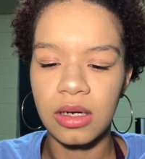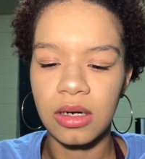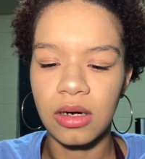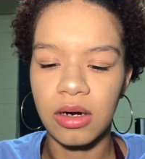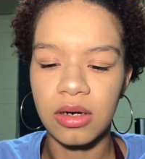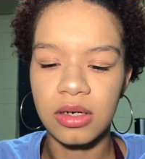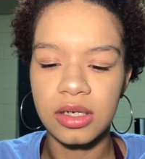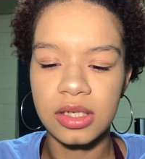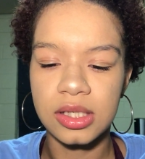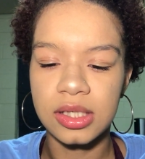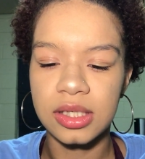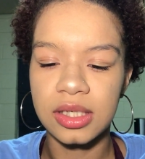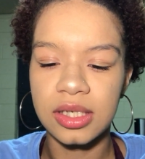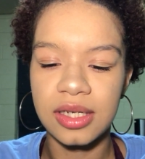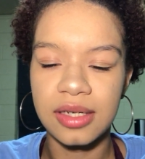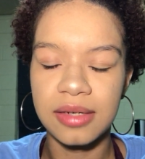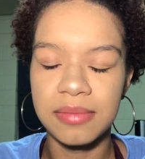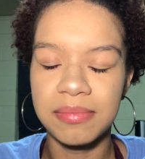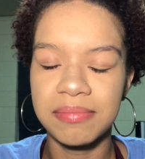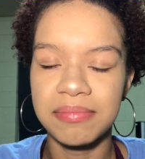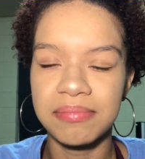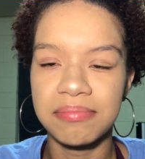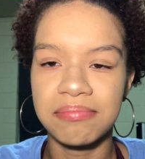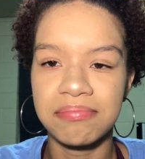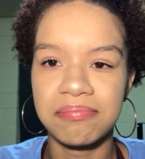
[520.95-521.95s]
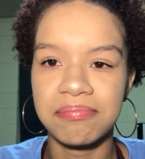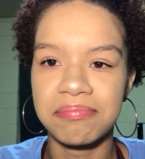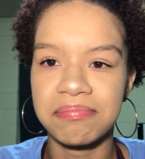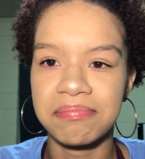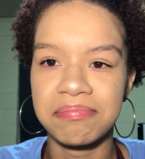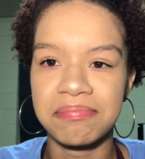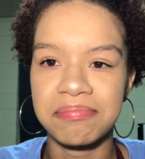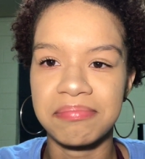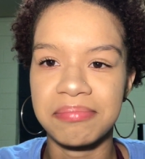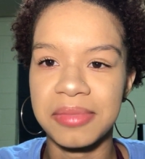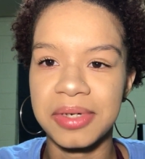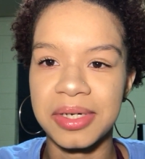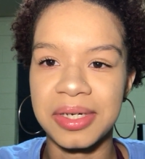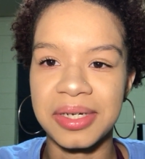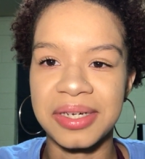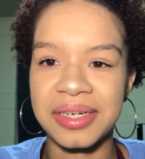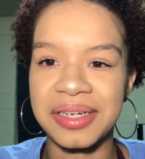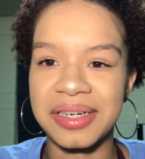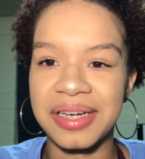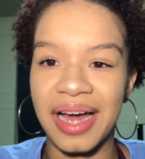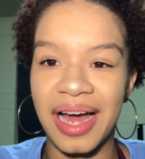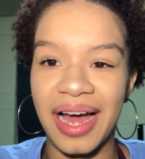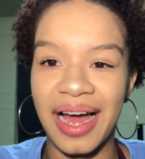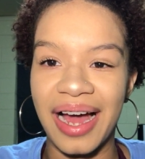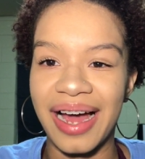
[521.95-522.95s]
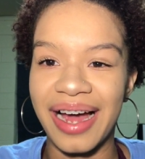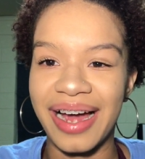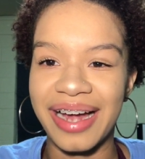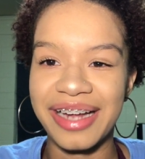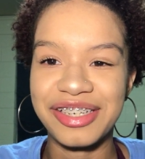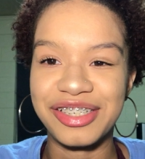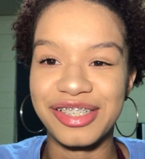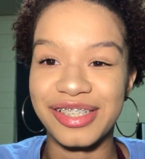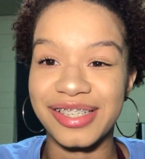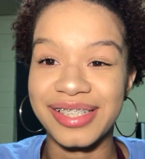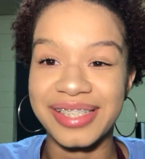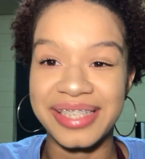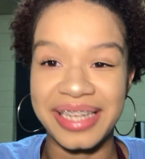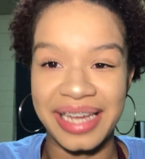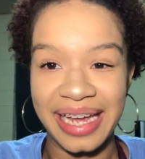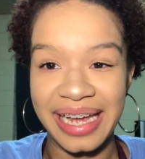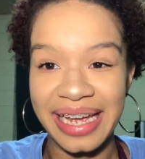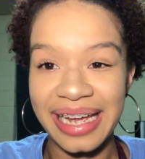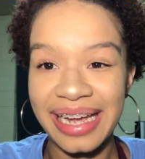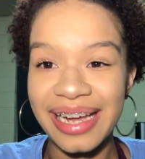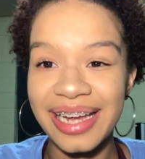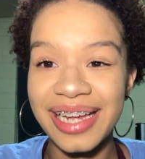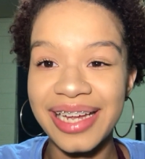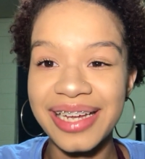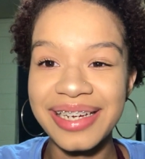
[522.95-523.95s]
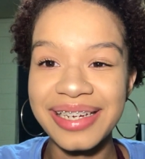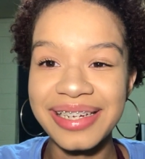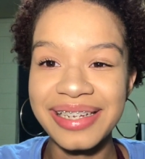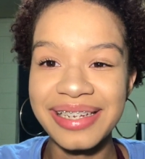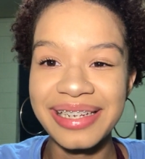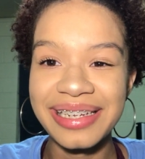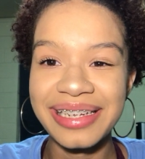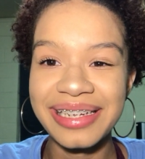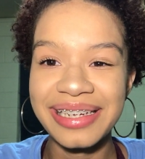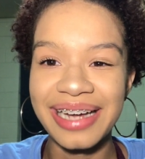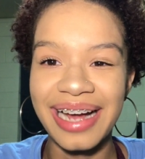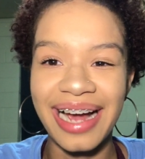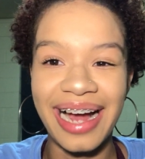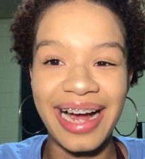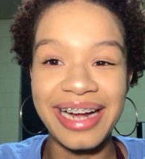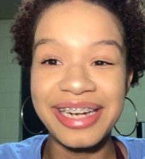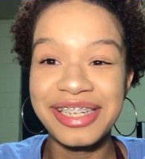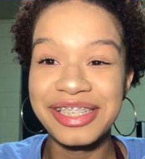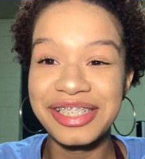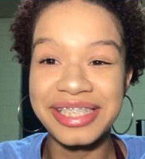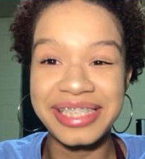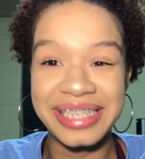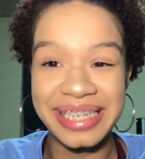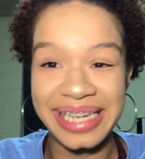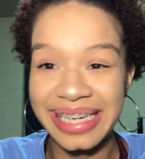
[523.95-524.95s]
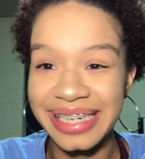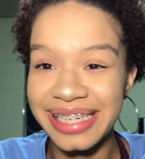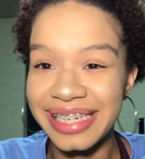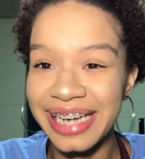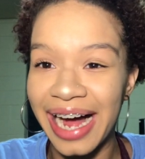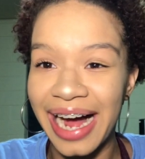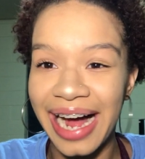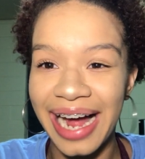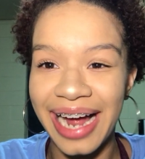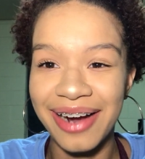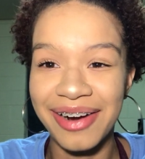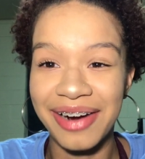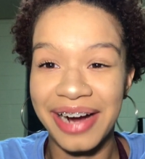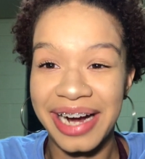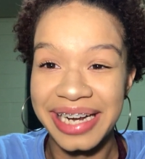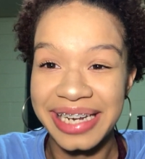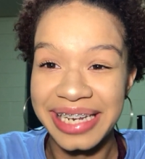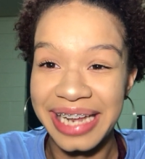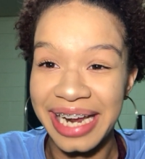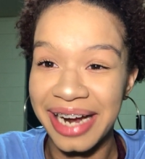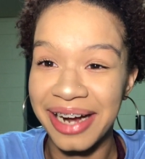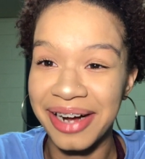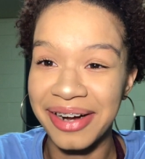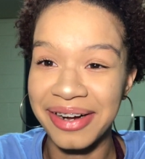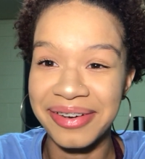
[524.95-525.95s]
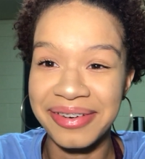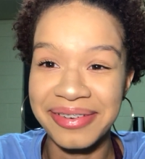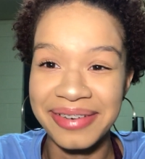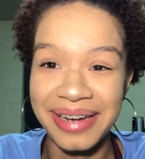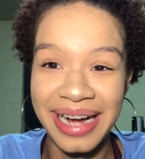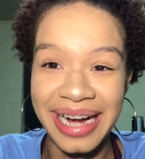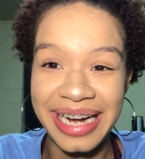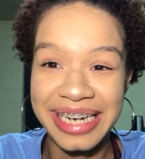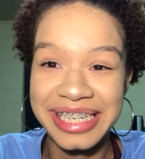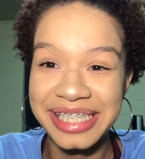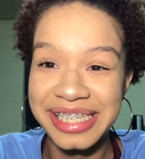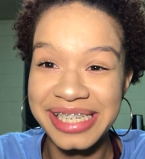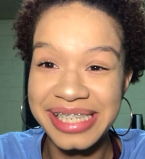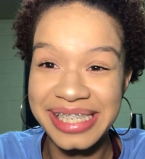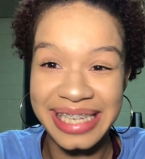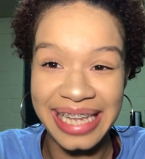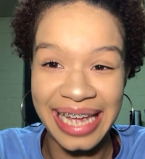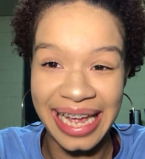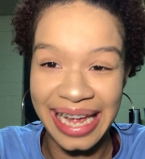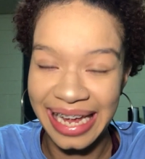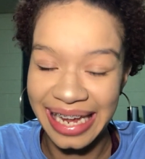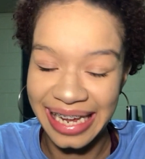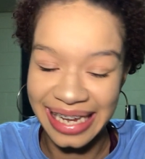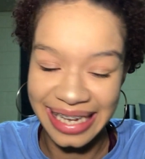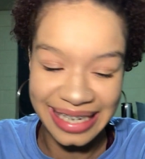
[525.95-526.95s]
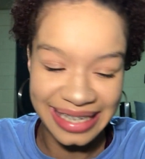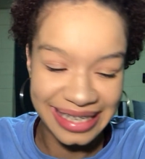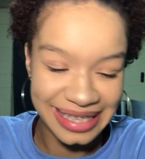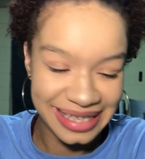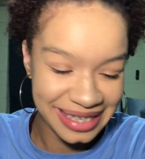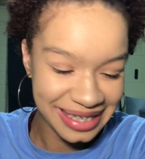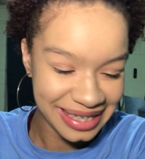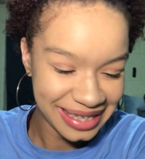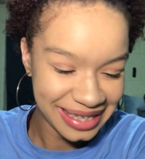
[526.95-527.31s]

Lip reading: honestly, I just can't. I just cannot right now. I just can't.